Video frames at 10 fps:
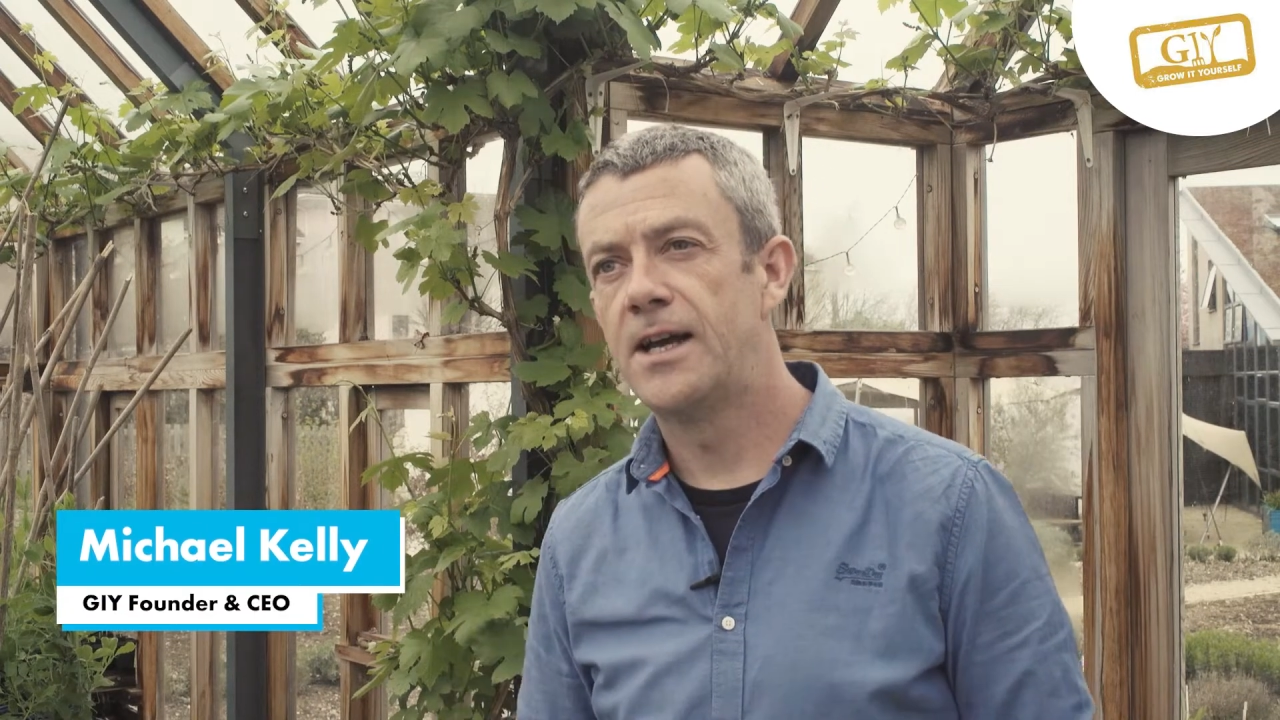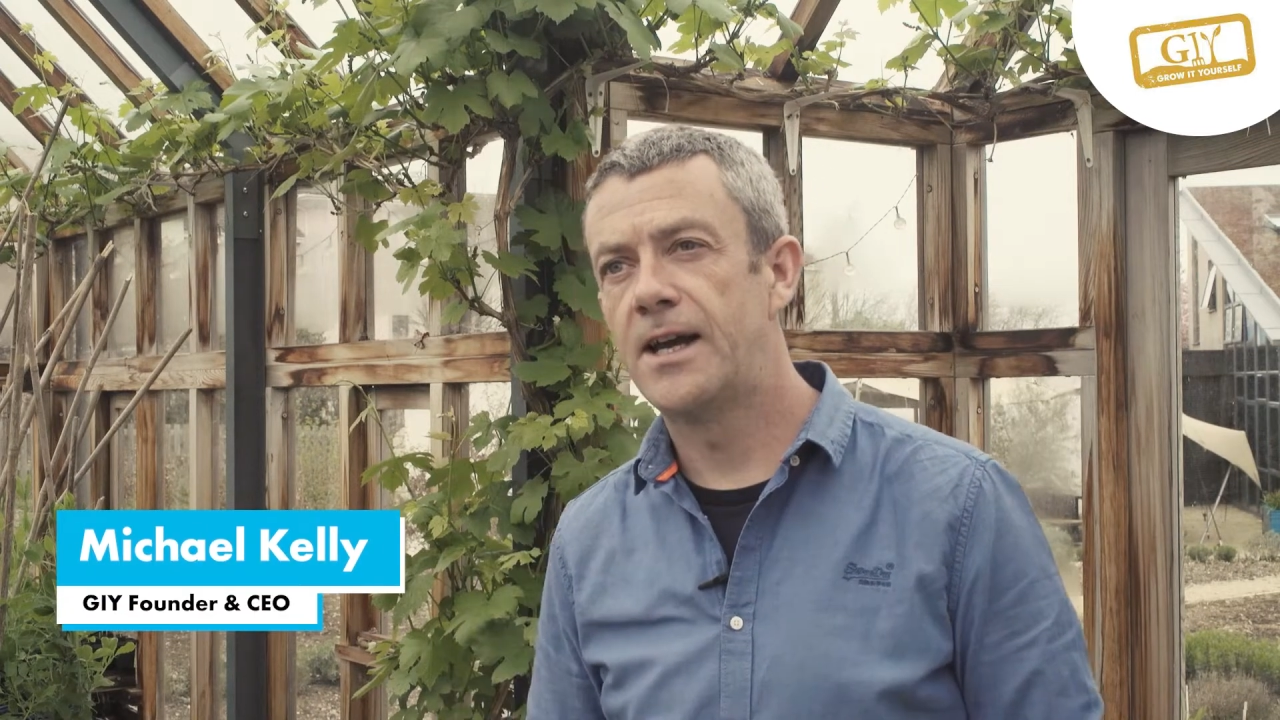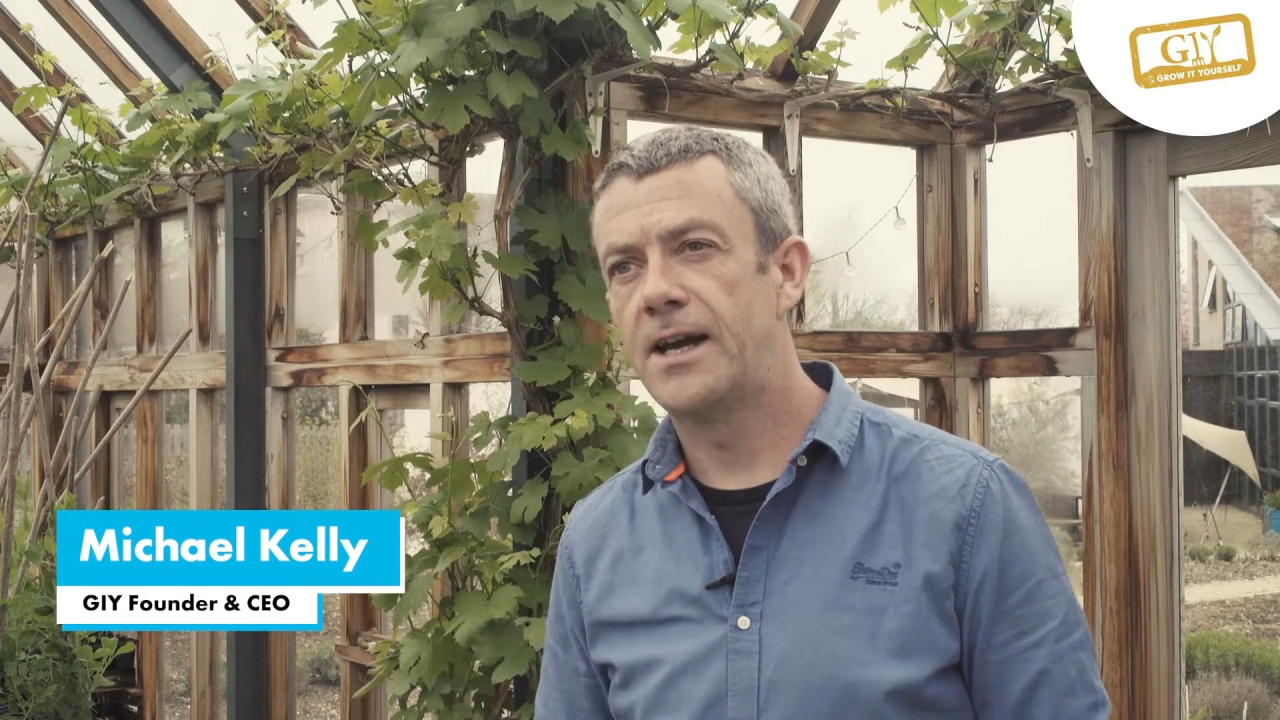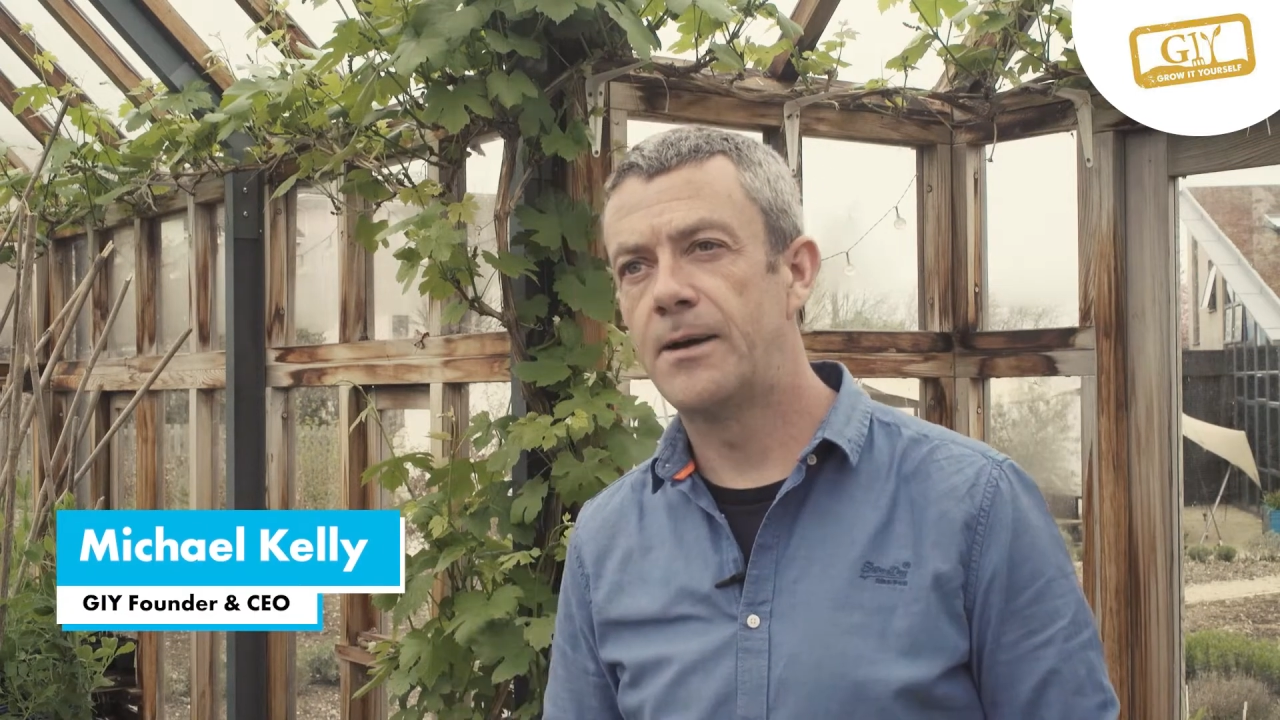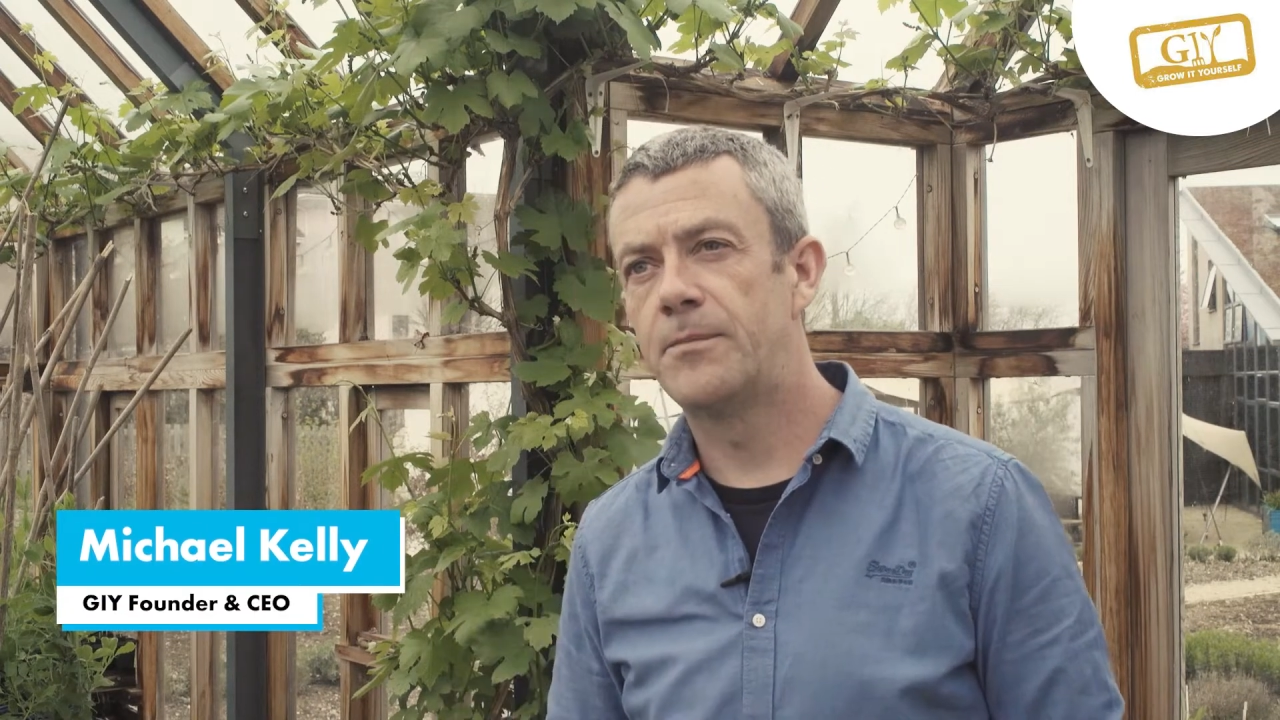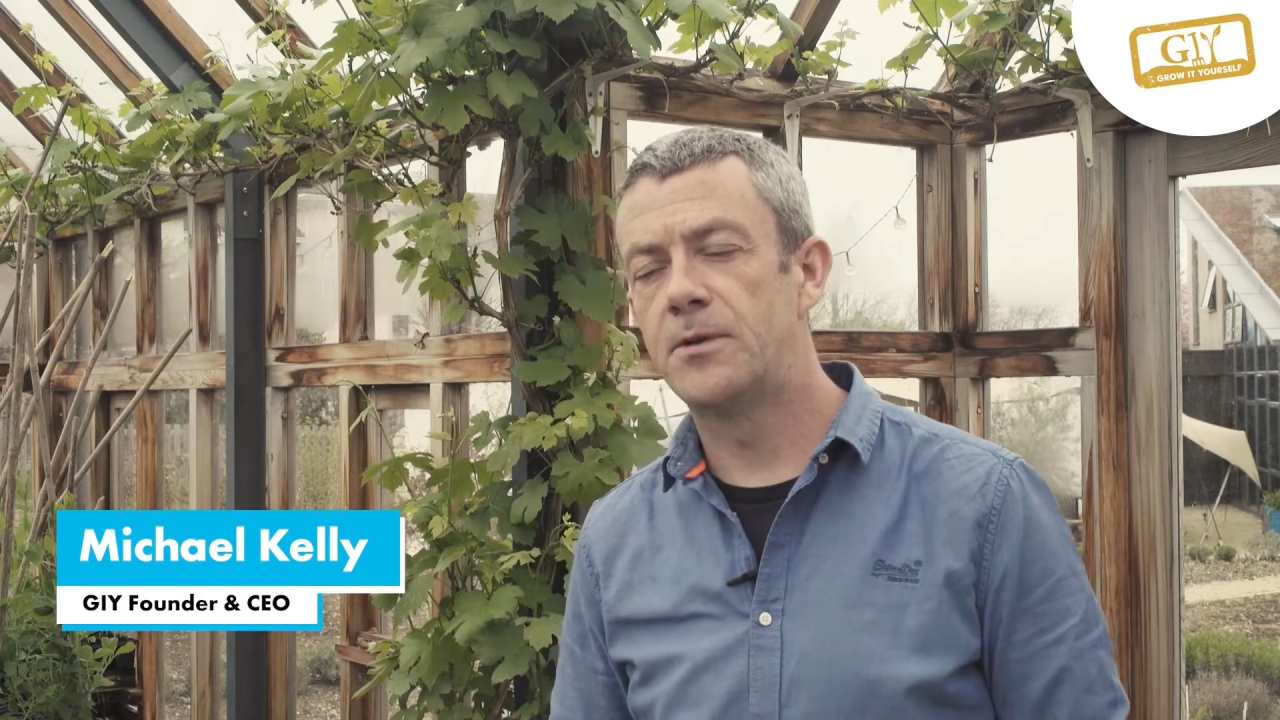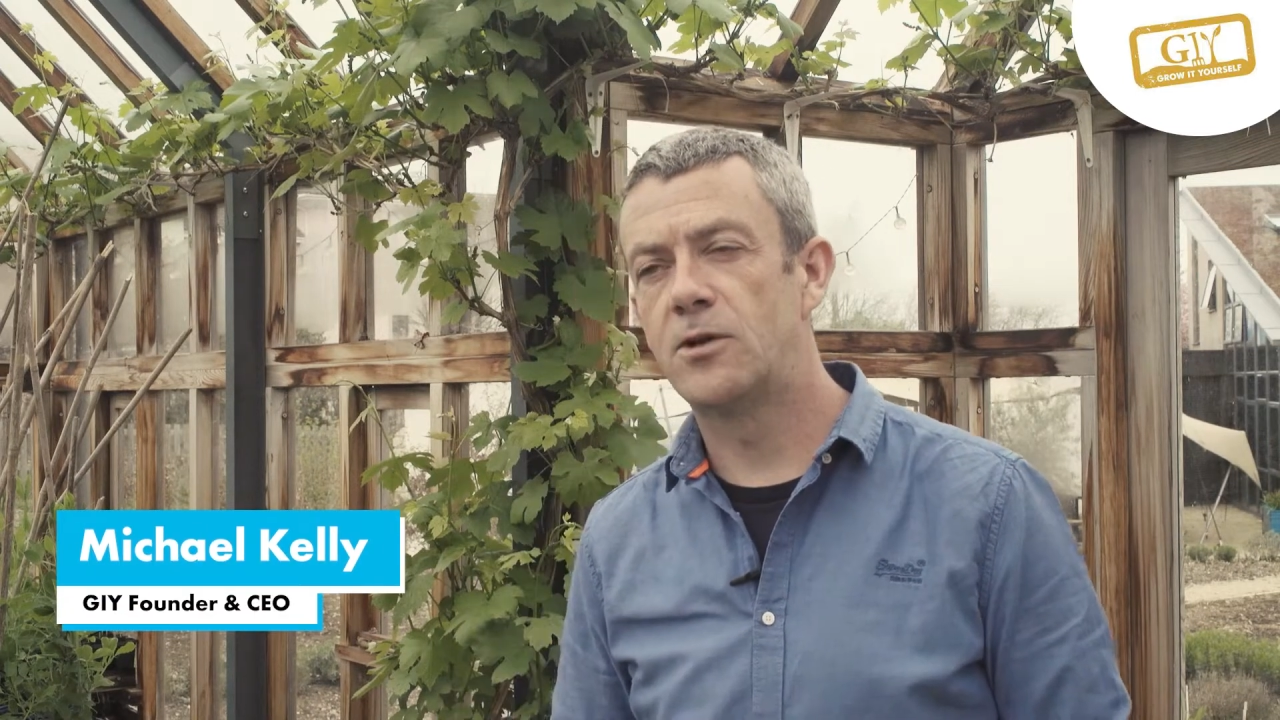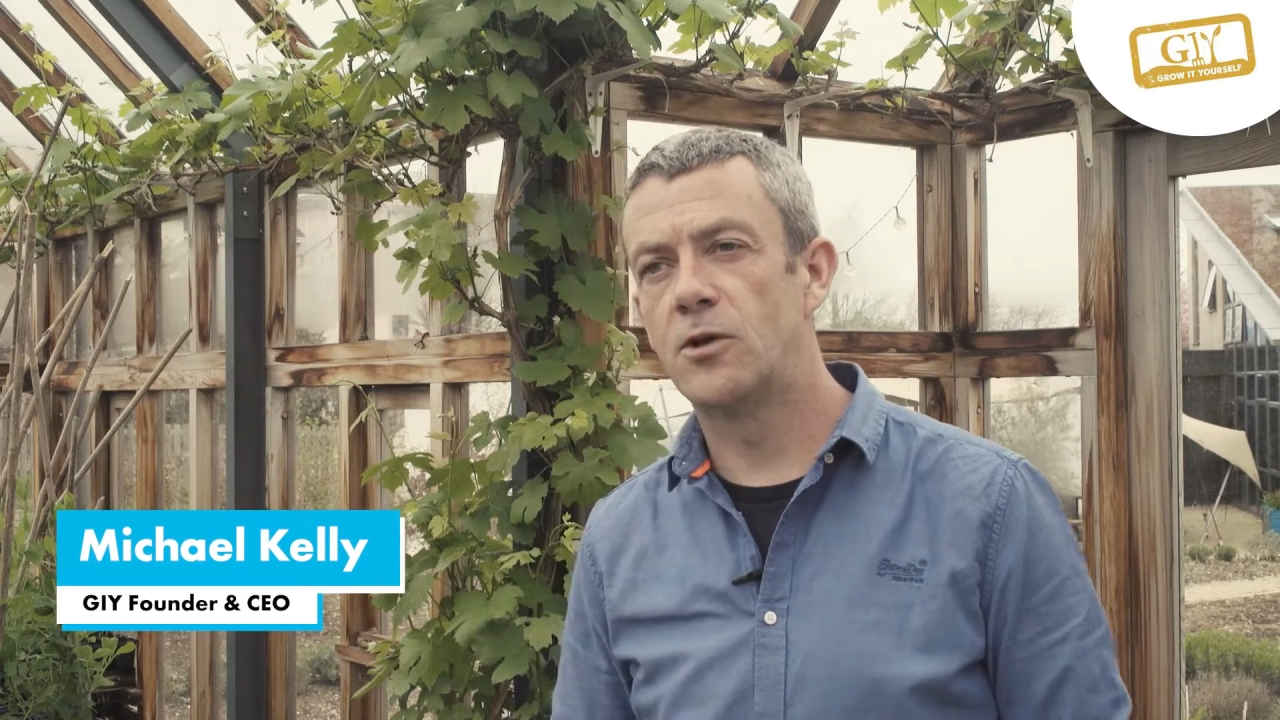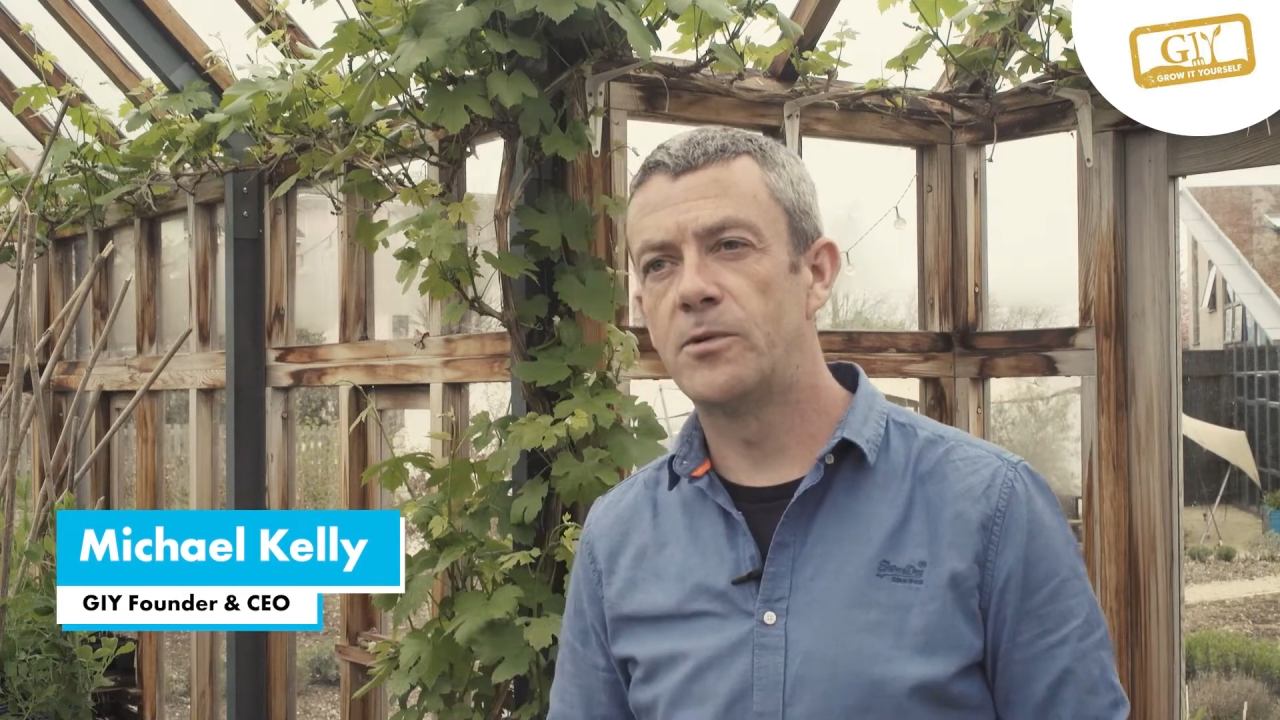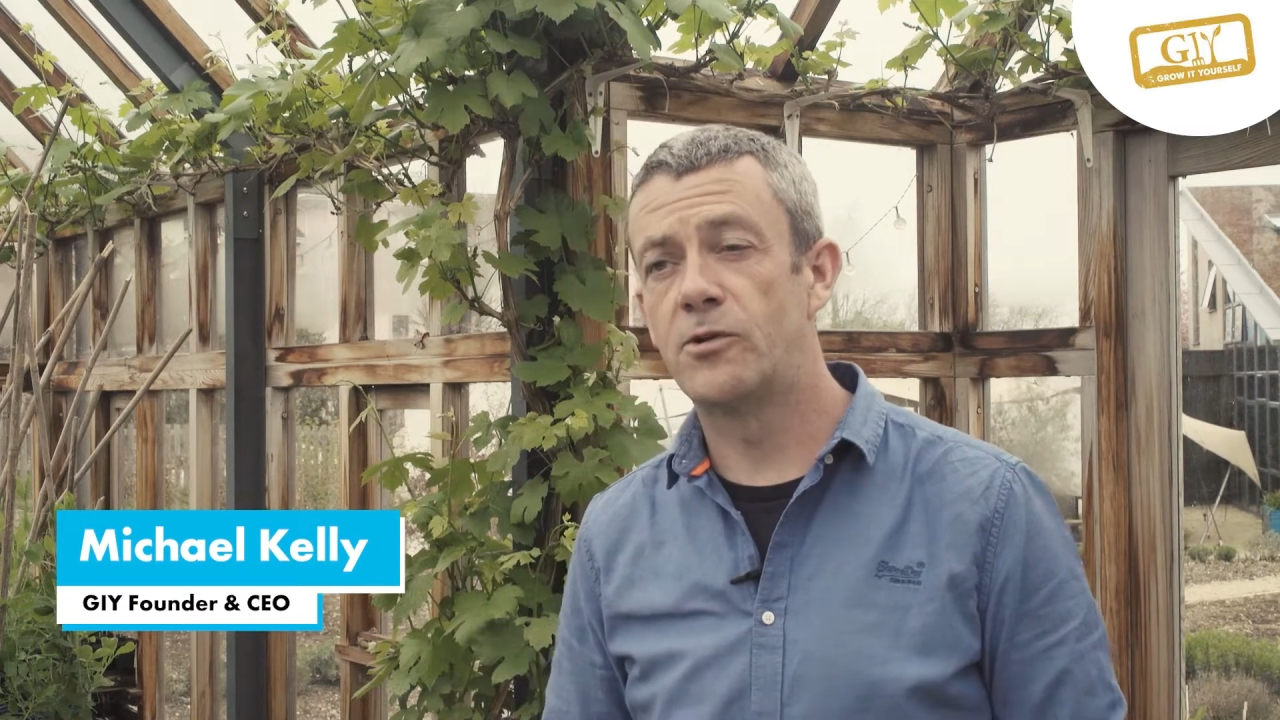um, global